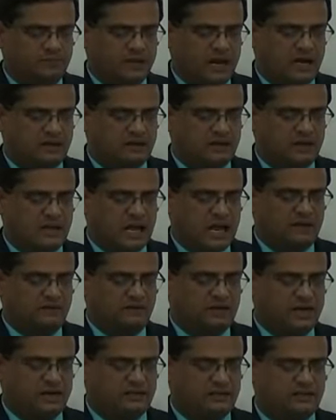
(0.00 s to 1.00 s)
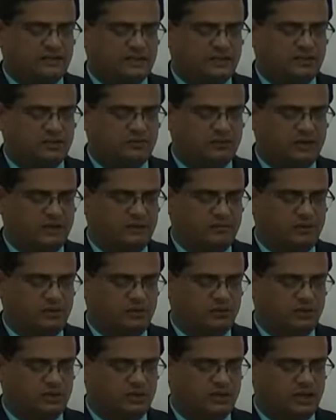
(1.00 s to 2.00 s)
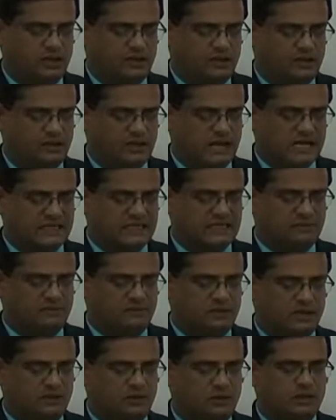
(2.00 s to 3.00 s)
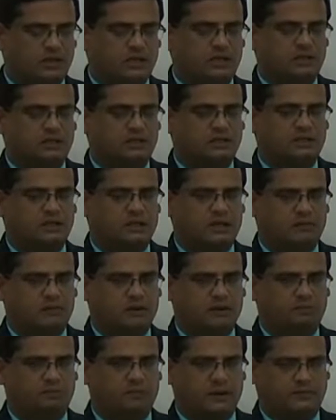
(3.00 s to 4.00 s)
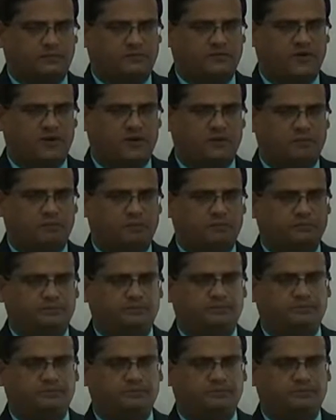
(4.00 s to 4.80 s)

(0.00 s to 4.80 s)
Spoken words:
and the live classes are streamed using the interactive teleeducation delivery platform.